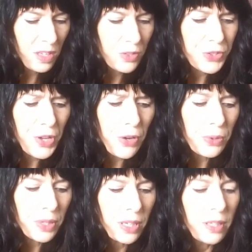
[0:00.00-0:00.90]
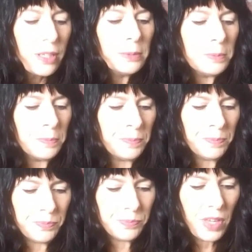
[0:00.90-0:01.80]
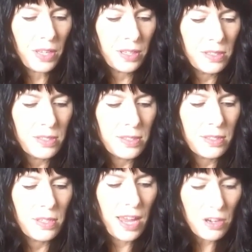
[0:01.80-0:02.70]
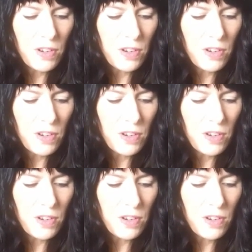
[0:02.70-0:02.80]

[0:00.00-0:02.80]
So head